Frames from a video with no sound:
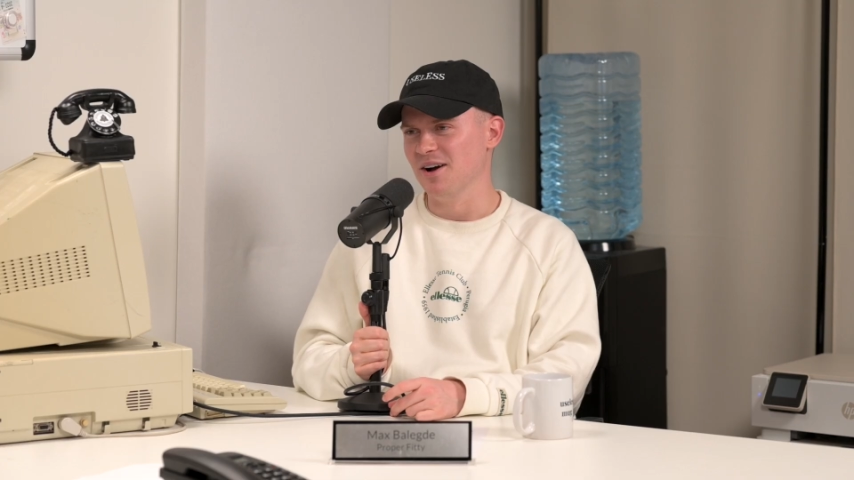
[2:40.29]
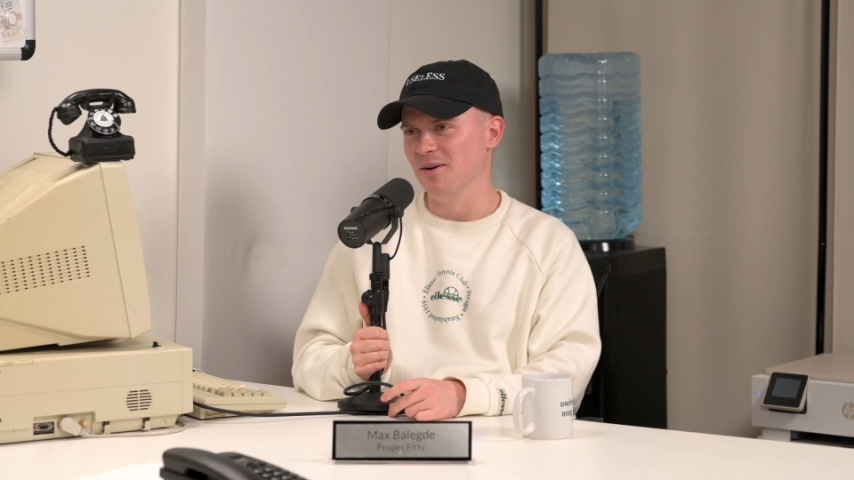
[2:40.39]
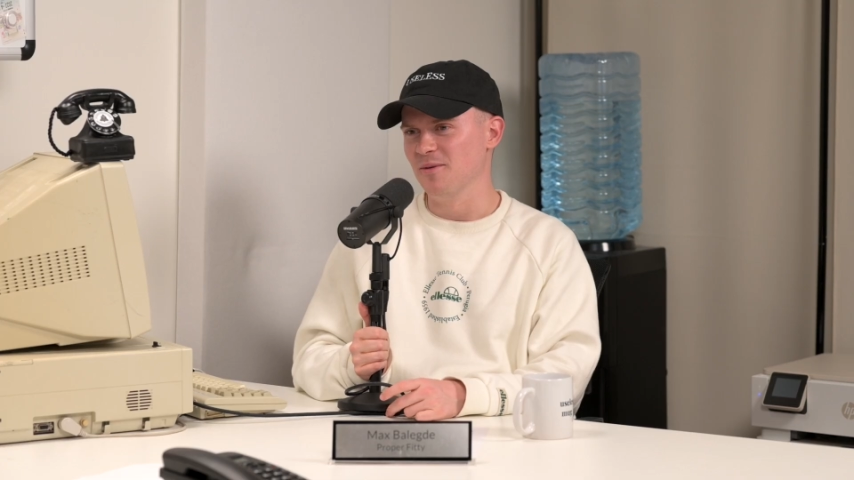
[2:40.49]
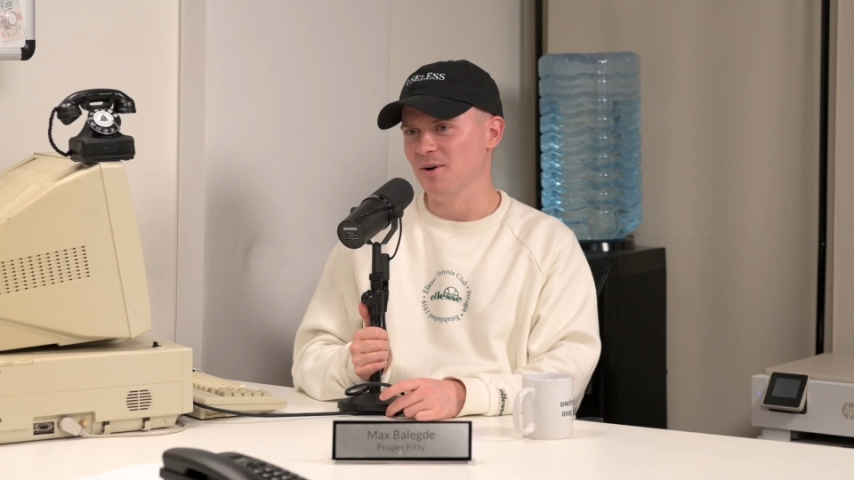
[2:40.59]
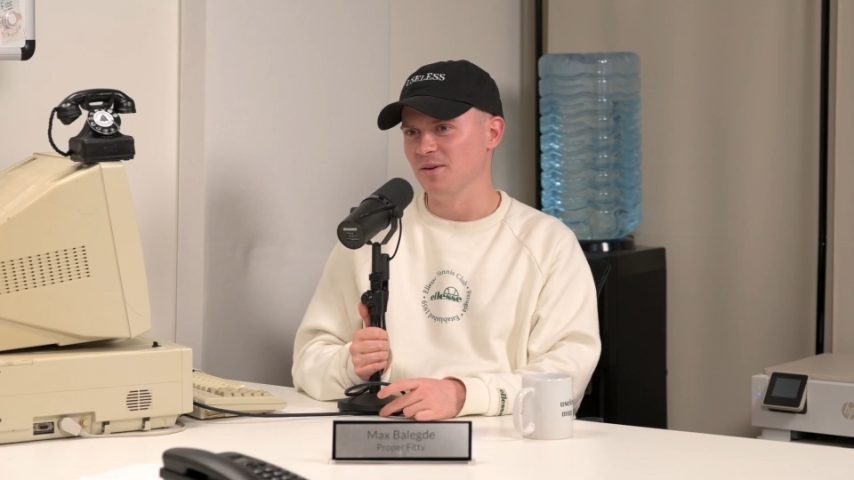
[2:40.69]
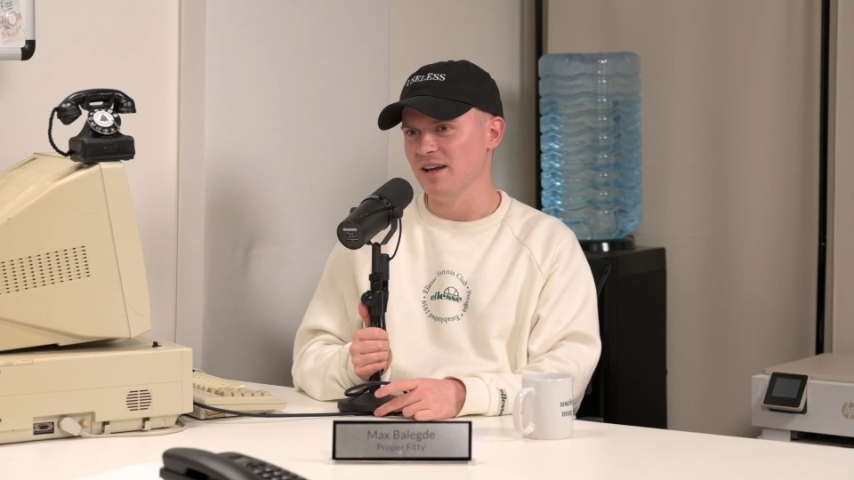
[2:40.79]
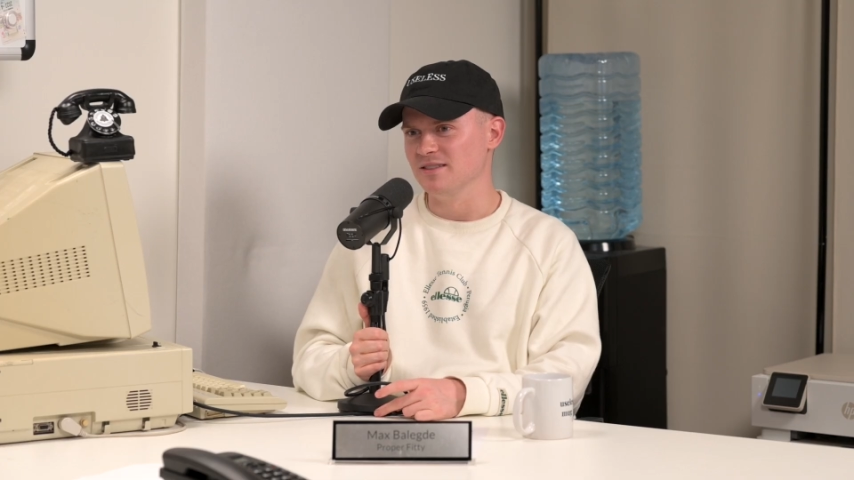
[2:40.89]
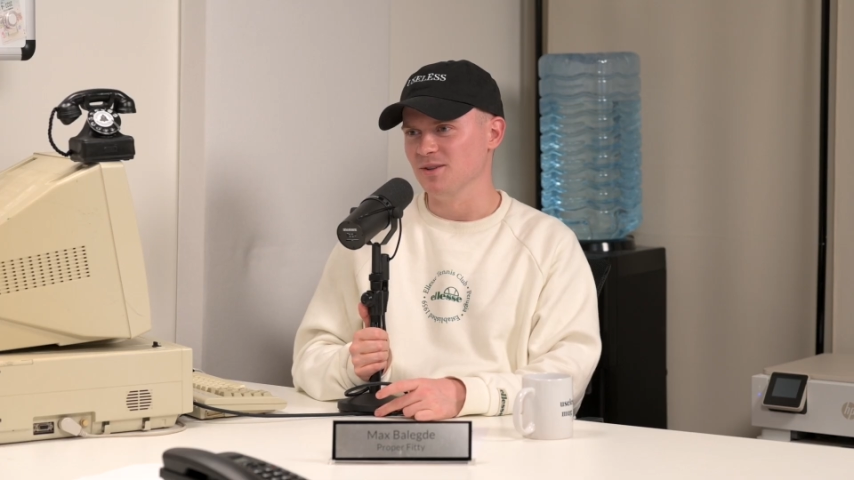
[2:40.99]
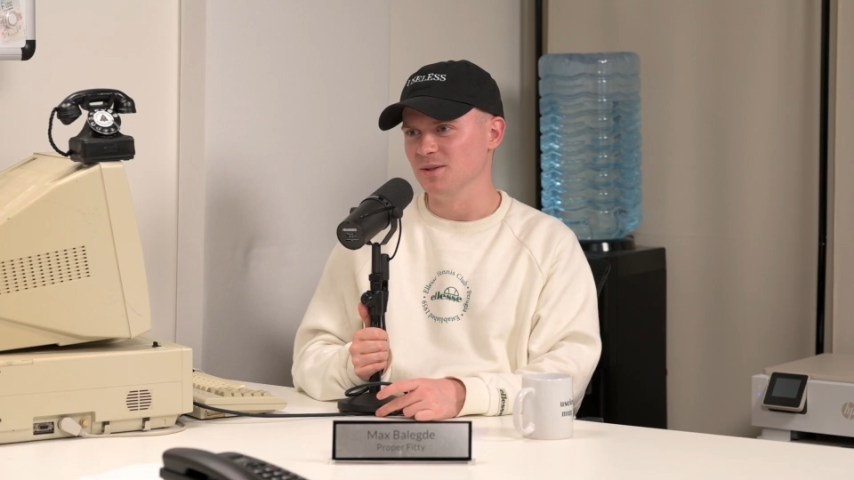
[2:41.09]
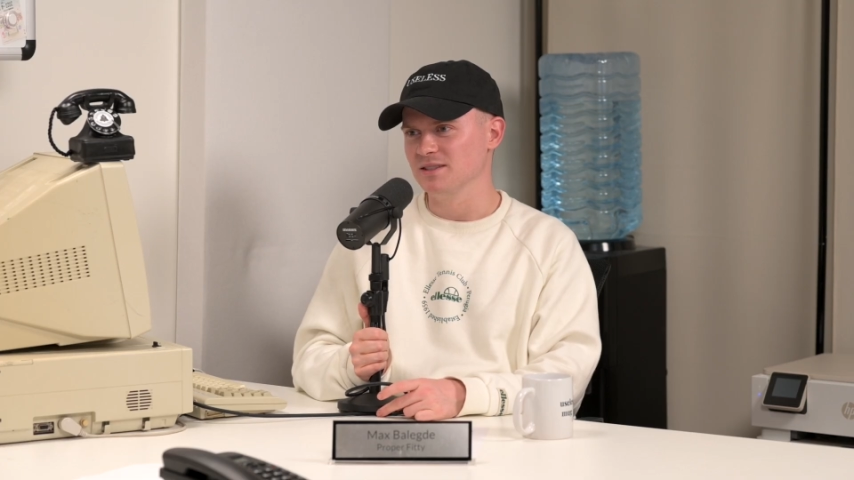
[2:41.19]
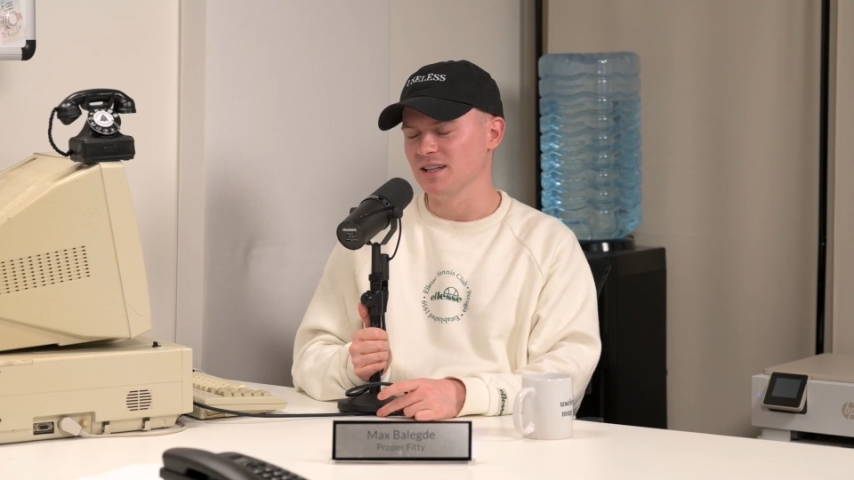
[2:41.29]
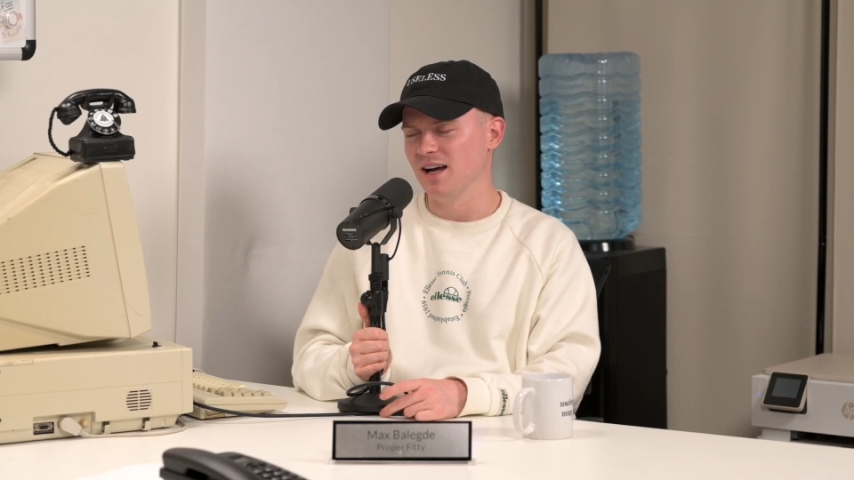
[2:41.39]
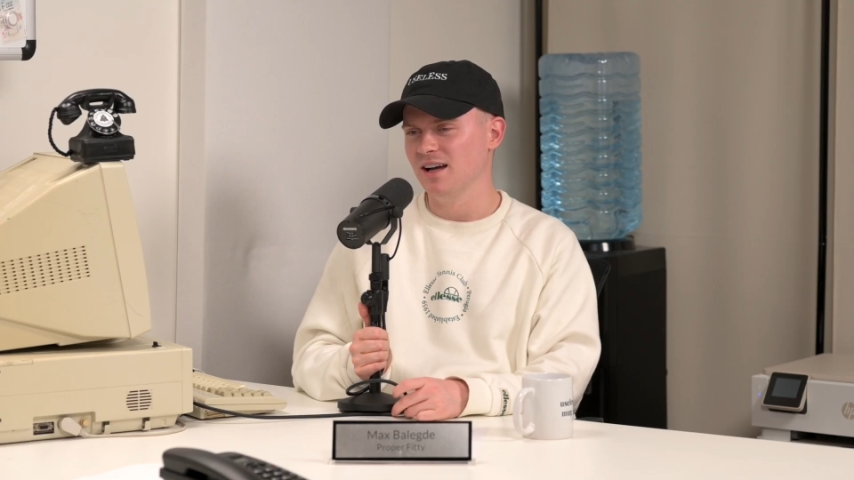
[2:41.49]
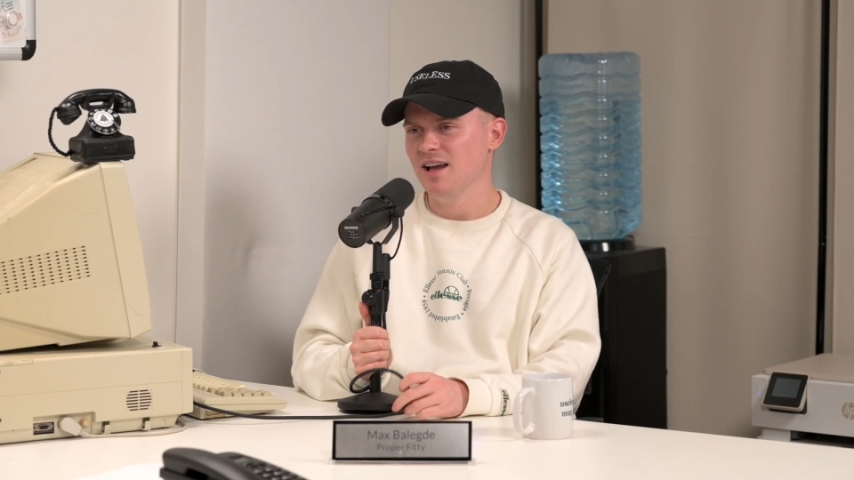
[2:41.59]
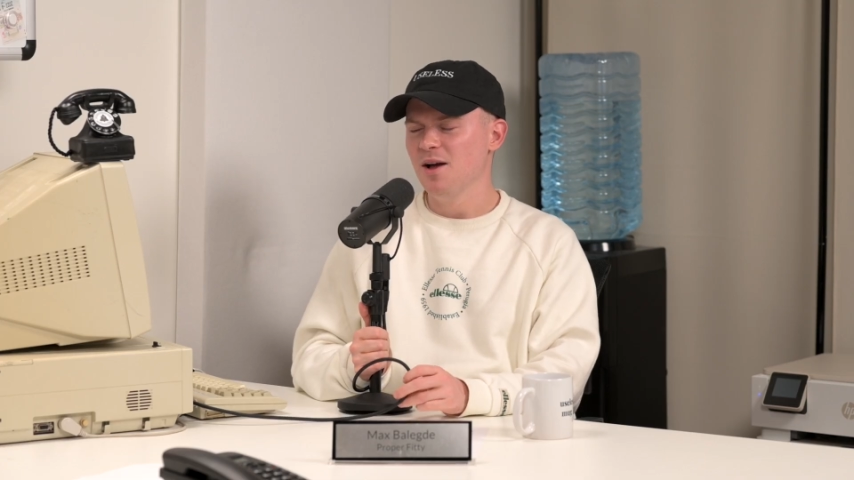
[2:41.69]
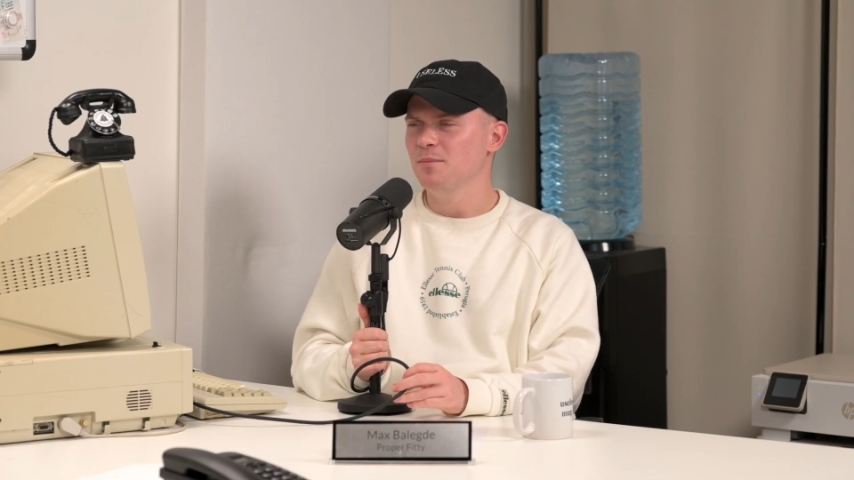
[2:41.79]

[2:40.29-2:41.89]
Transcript: No, I won't endorse that.